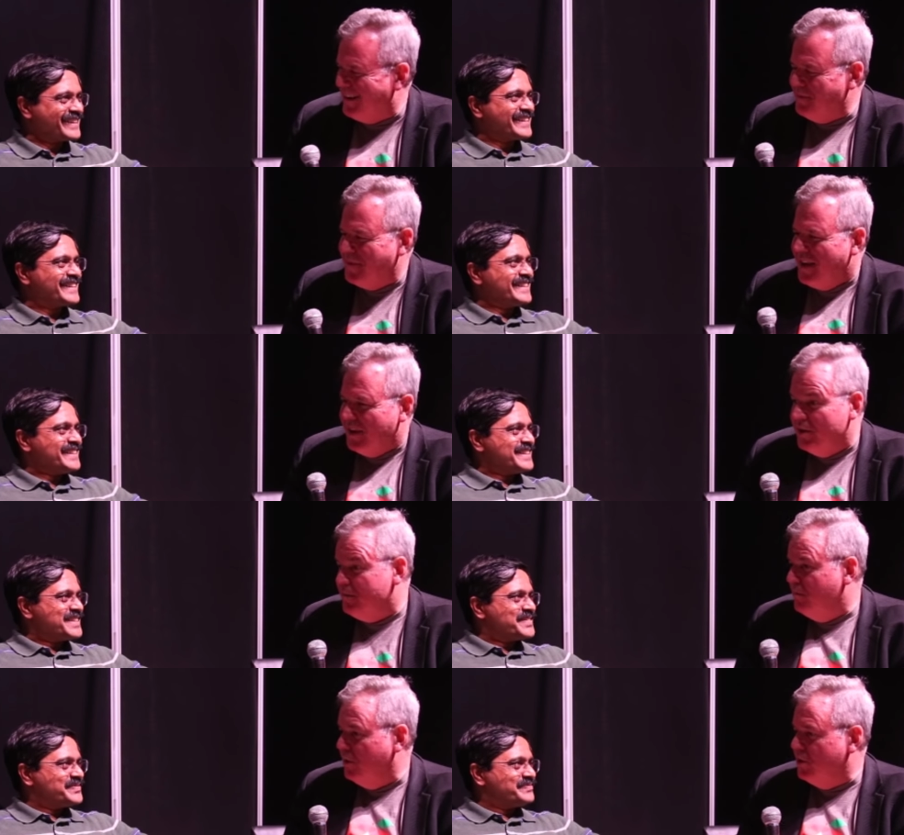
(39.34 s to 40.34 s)
Speaker 1: um, you
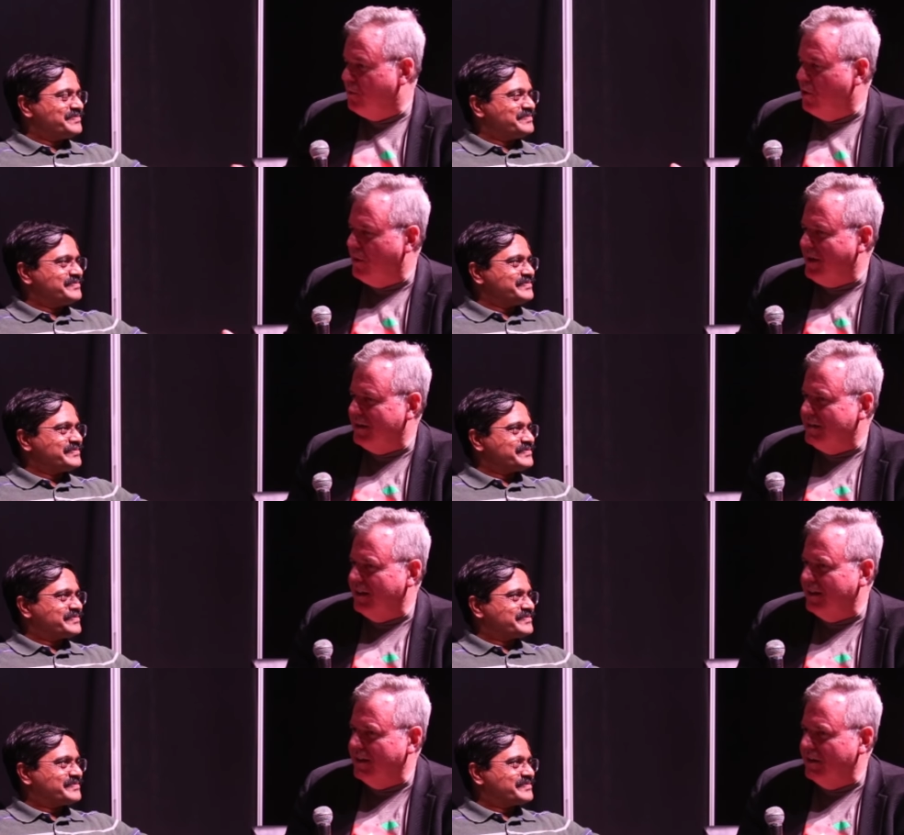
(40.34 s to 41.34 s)
sp you spoke about
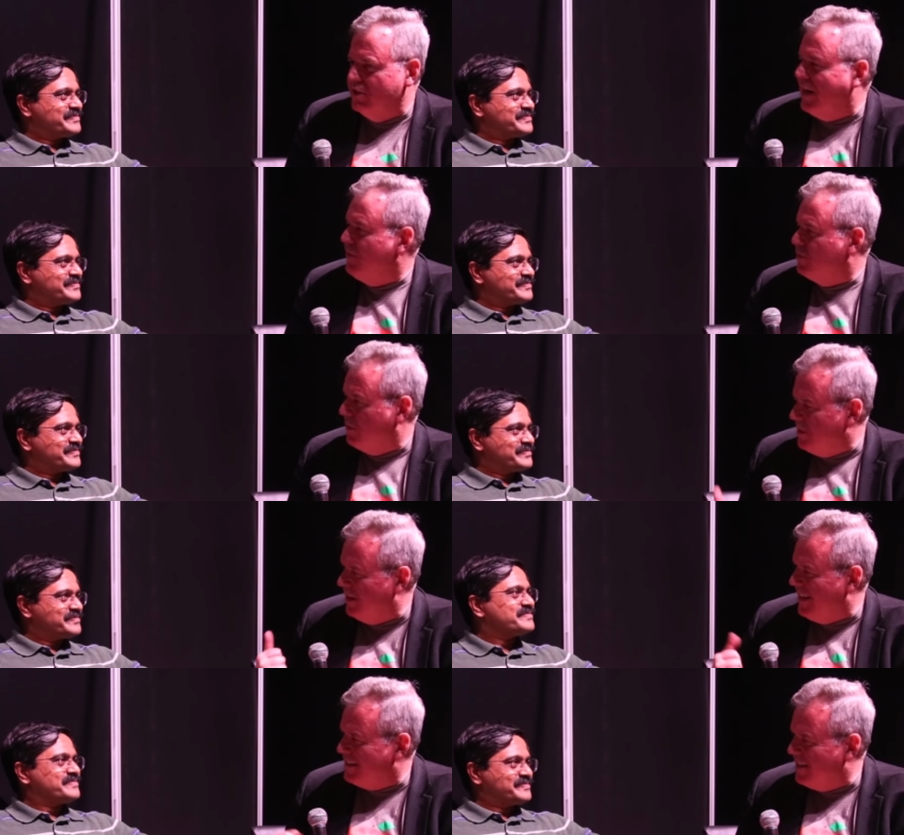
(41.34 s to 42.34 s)
uh, JavaScript
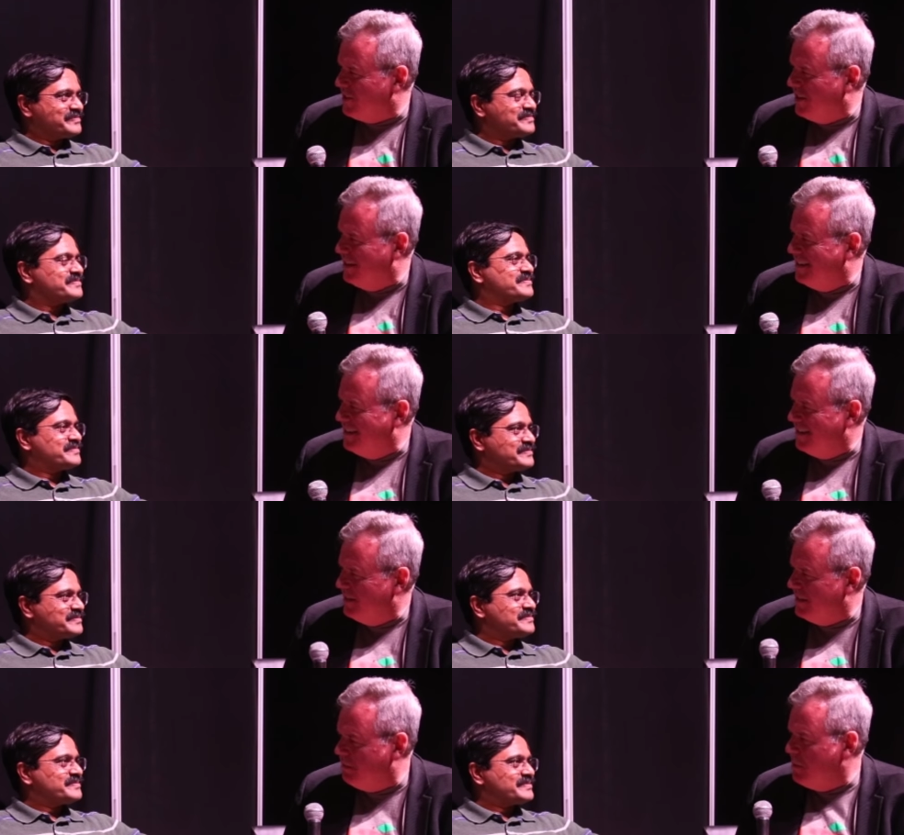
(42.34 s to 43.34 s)
in the last session.
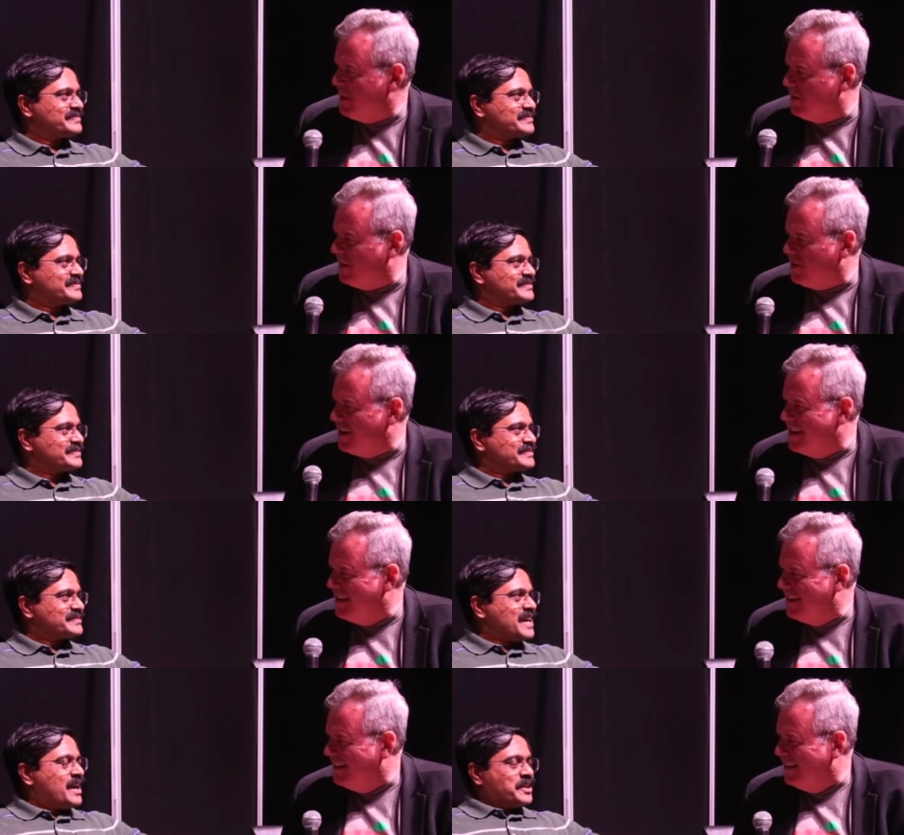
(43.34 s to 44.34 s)
Tell me about the session.
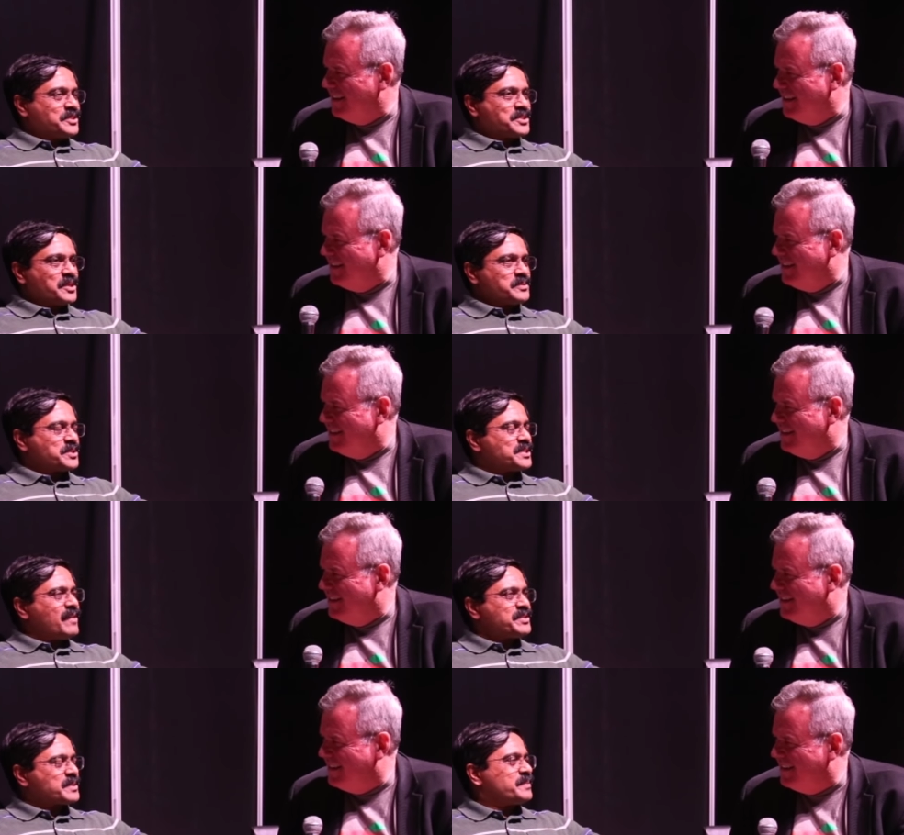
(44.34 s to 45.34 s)
Speaker 2: So, so
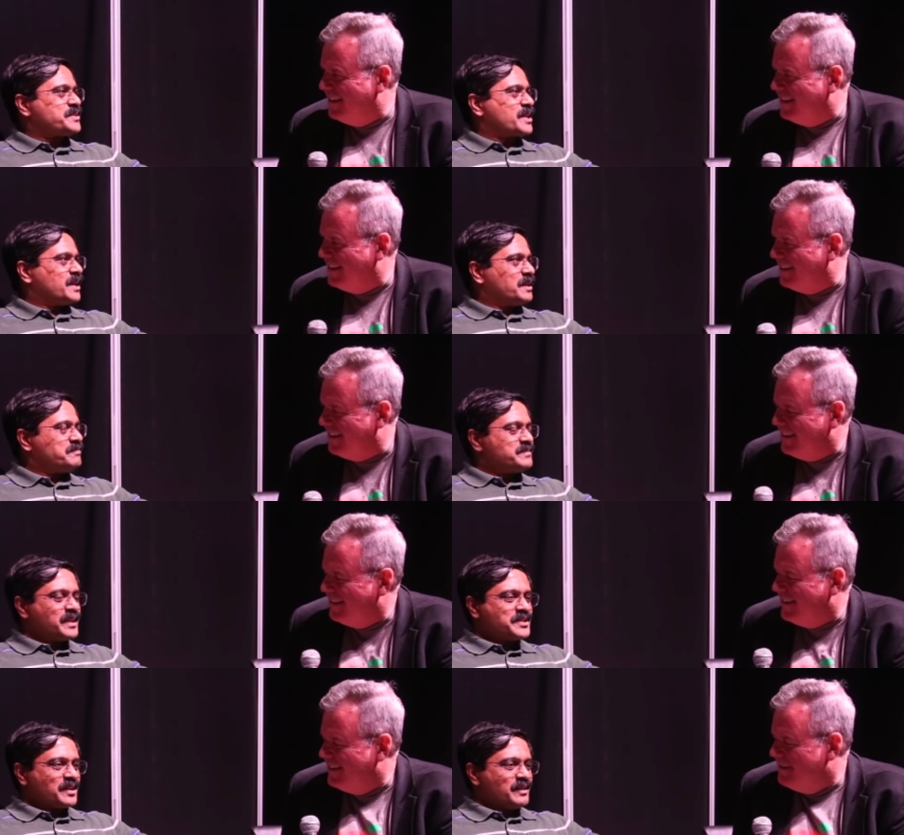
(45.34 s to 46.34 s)
JavaScript is a
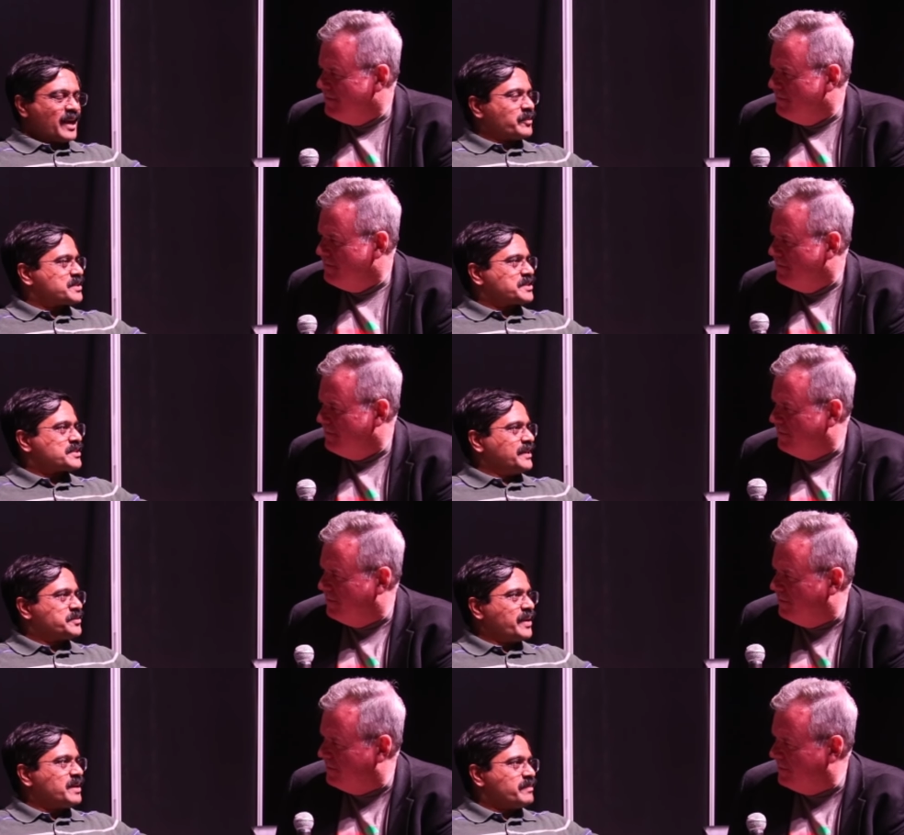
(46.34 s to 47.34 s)
is a language that's
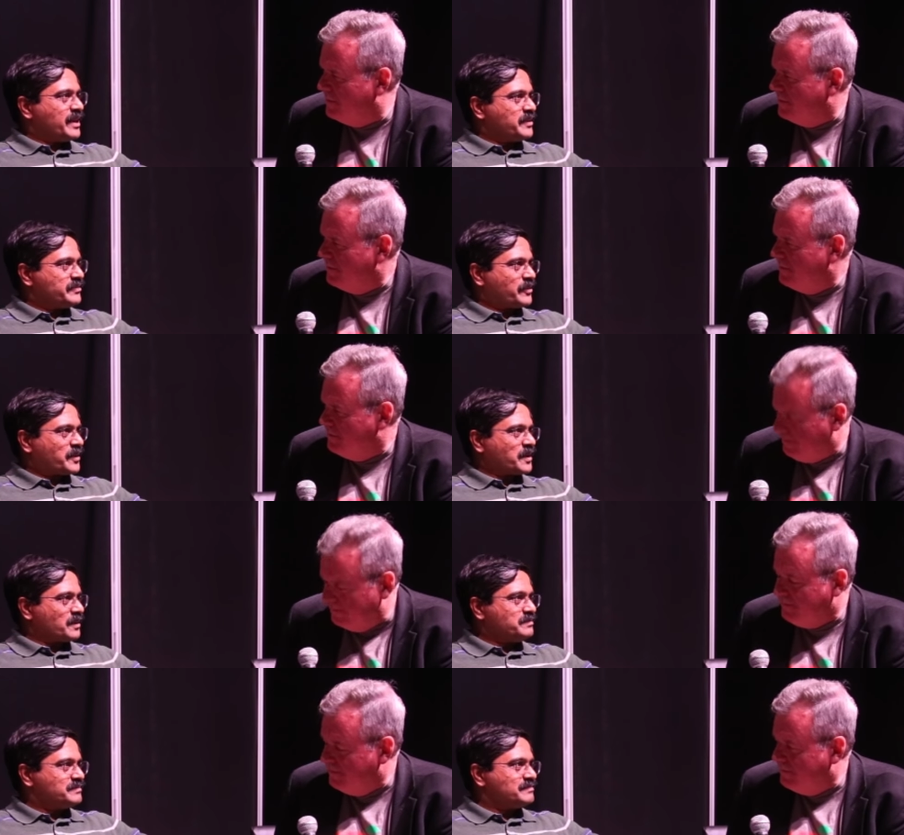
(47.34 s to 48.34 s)
intrigued me
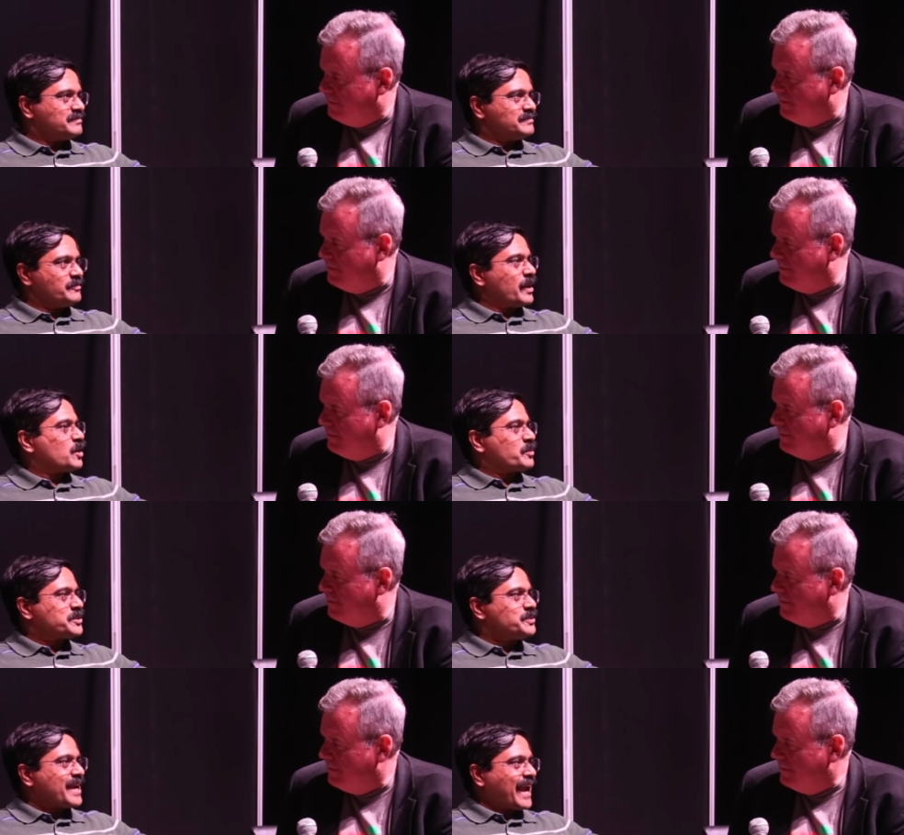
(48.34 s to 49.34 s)
for well over
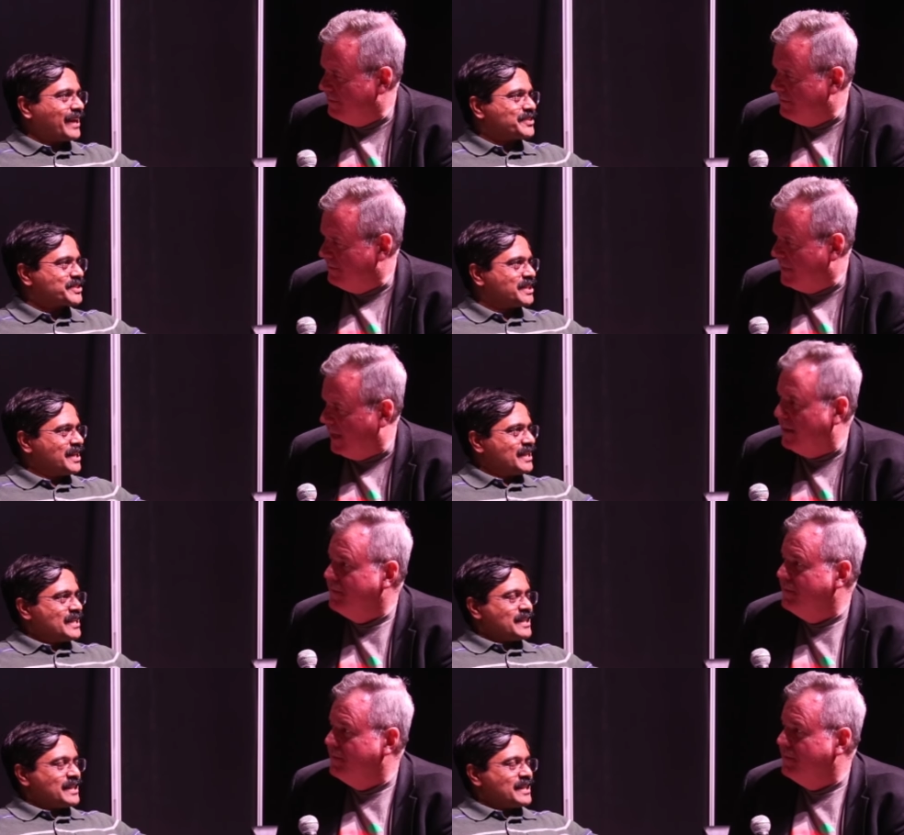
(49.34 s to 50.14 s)
two decades. Uh -huh.